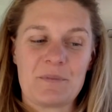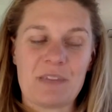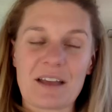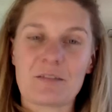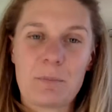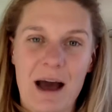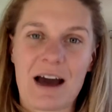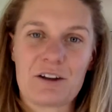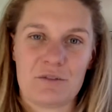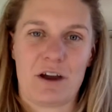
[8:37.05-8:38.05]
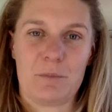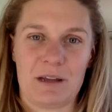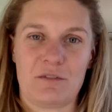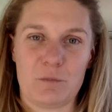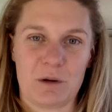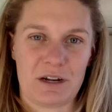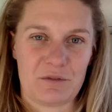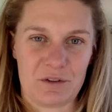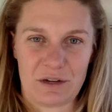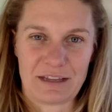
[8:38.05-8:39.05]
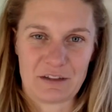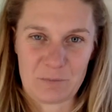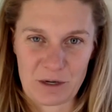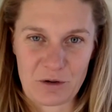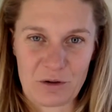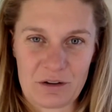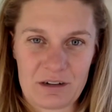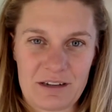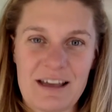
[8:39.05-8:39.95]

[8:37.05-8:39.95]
that's part of helping everybody to feel like they've been heard.